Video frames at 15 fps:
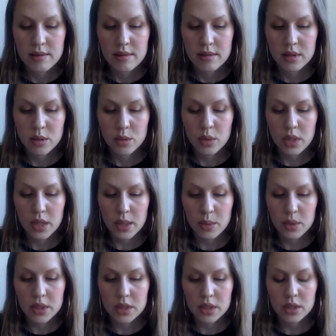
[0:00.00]
so what I
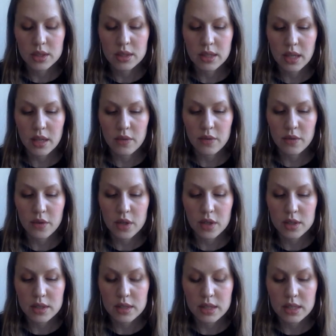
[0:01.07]
wanted to say
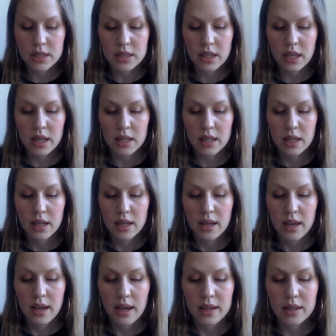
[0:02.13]
first is that
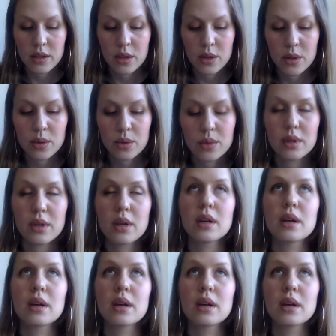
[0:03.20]
I know